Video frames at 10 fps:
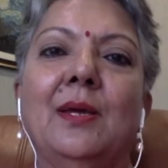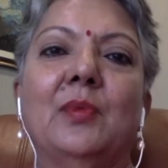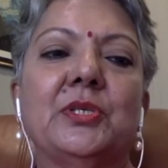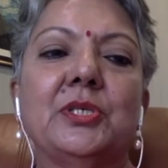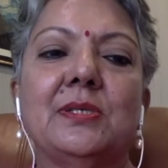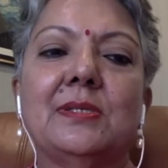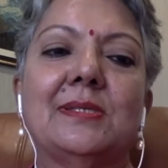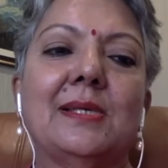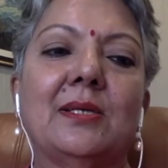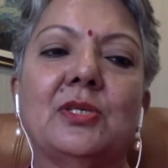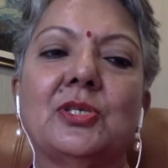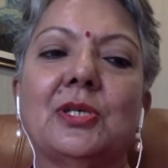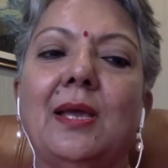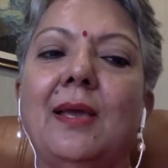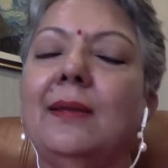which is such
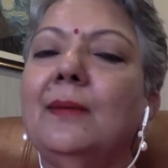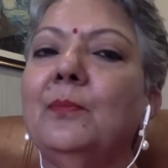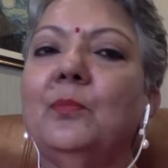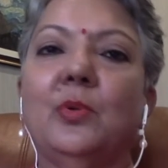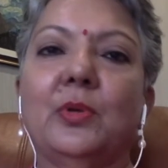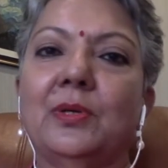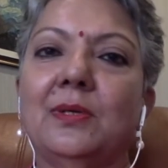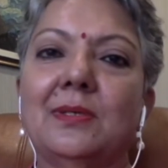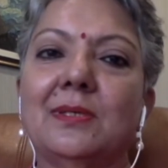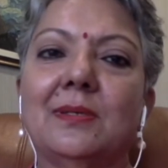an important